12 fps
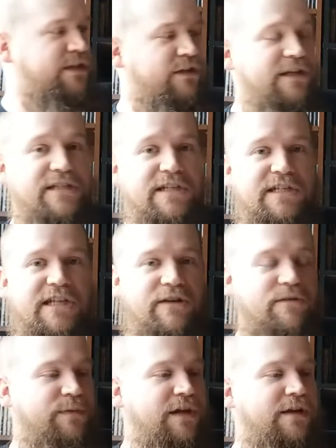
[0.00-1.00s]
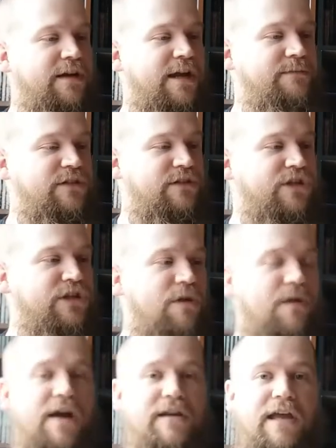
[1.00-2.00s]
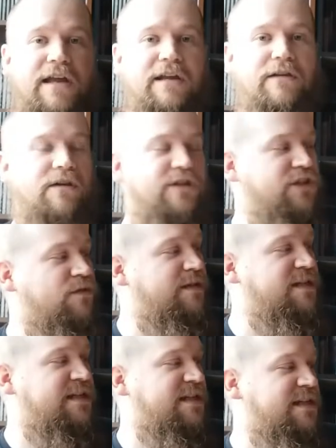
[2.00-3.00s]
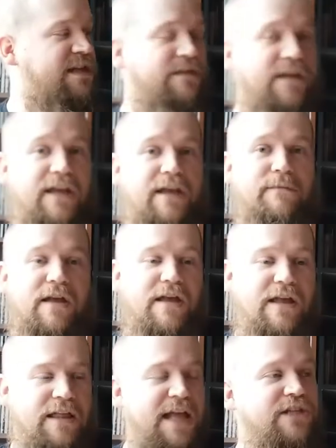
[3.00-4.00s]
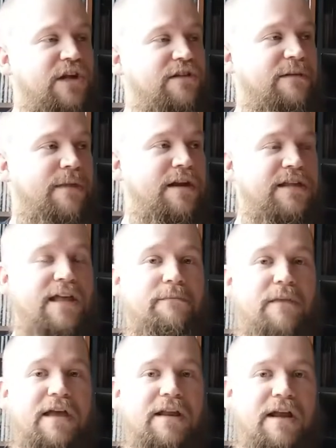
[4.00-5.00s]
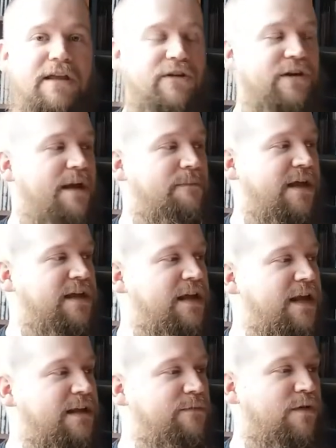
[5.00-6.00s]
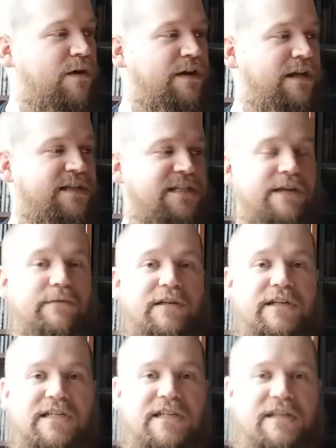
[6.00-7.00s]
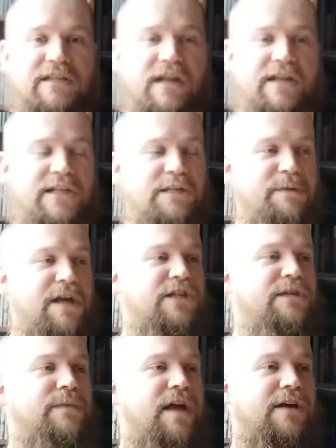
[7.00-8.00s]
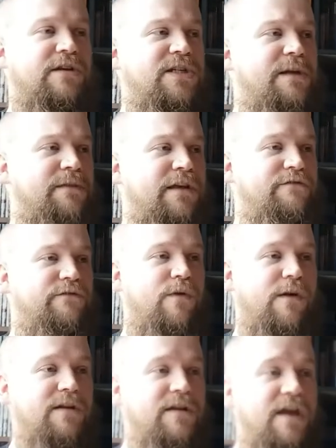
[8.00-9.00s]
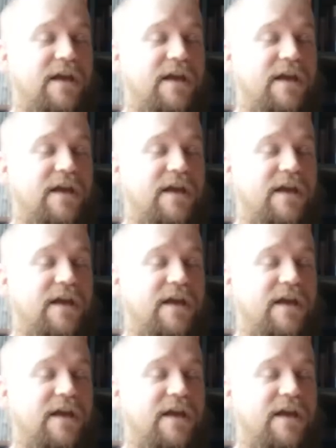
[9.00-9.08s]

you know, this is a single player game, so there's no online at all. So once they sell the game, that's all the money they made on it. They're not making any more unless they release a, an expansion pack or something for it.